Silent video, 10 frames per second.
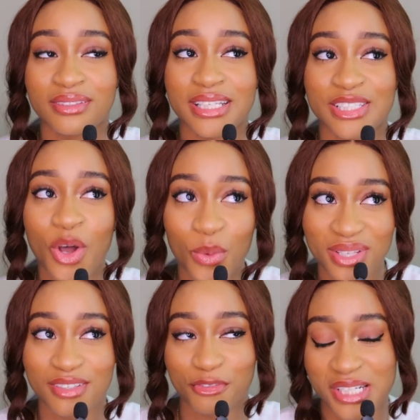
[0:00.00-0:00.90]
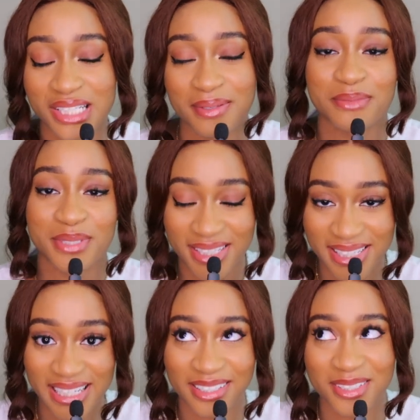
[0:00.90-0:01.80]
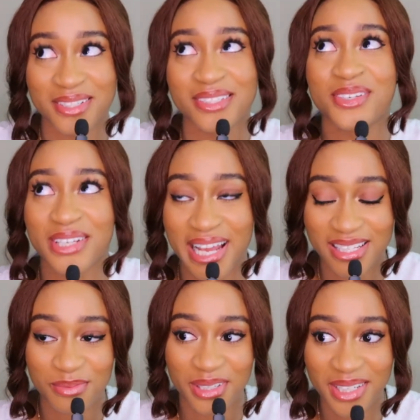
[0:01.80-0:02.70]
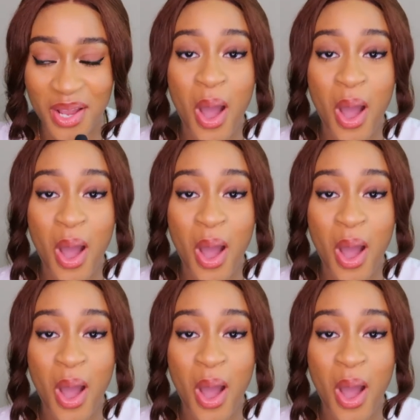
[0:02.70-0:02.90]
It's not only the friendship that's been sustaining us, because God has been,